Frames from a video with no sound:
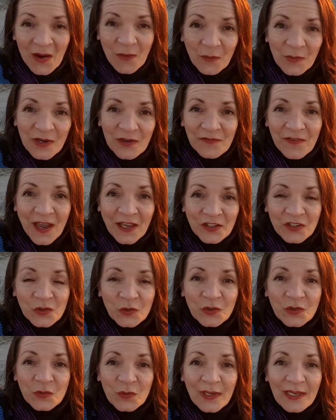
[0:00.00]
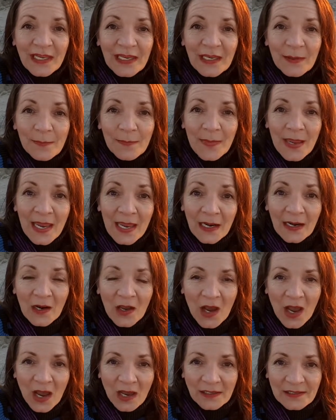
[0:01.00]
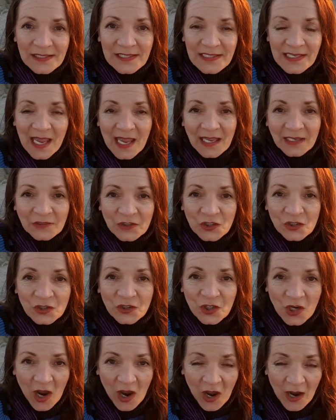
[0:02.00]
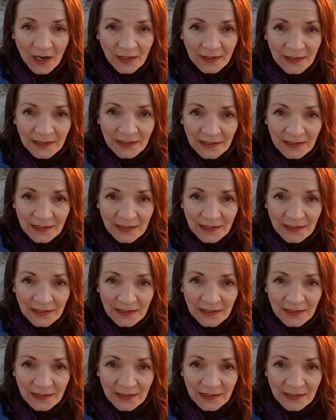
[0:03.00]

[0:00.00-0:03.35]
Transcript: we invite you to email us at doc